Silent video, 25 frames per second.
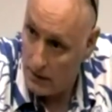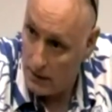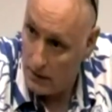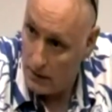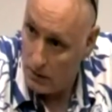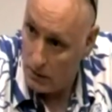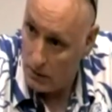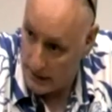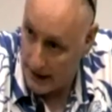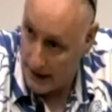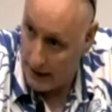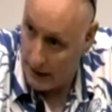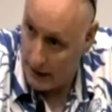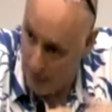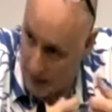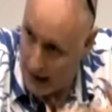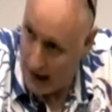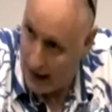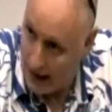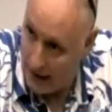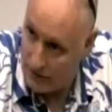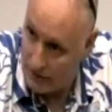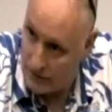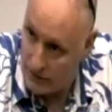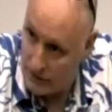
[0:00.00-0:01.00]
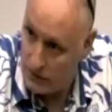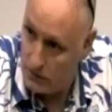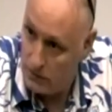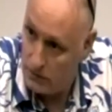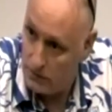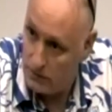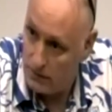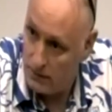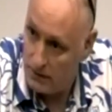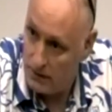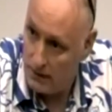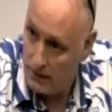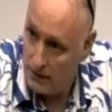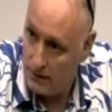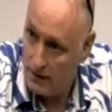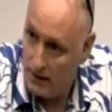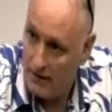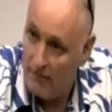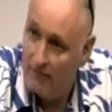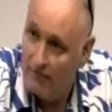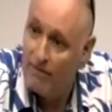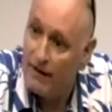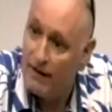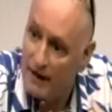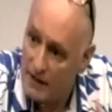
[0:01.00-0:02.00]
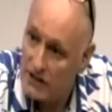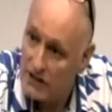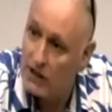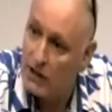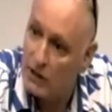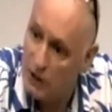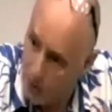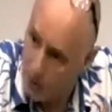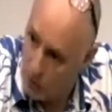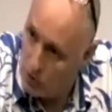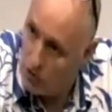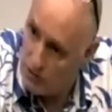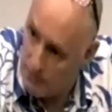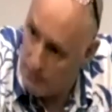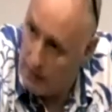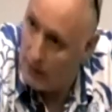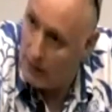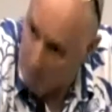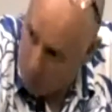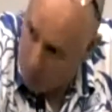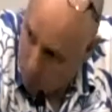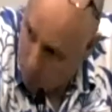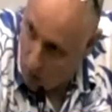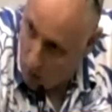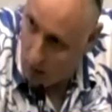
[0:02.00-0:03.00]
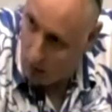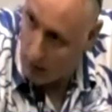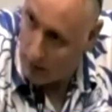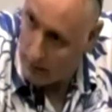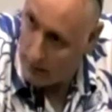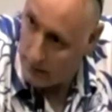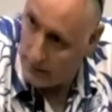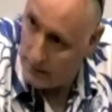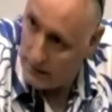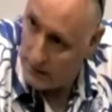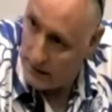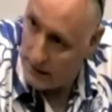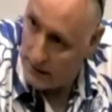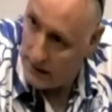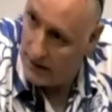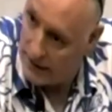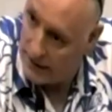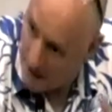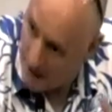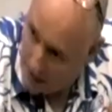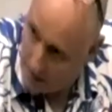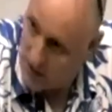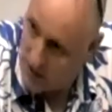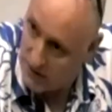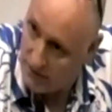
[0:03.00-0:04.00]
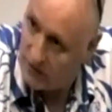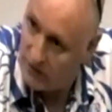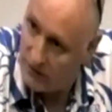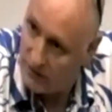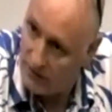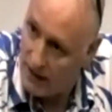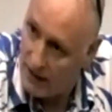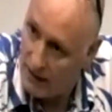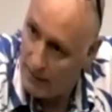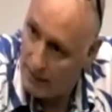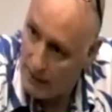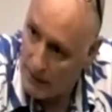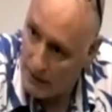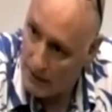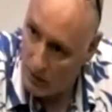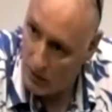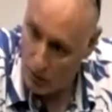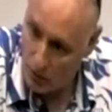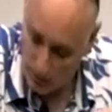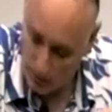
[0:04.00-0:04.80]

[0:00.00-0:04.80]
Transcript: well, then we'll have to invest a huge amount more in terms of developing young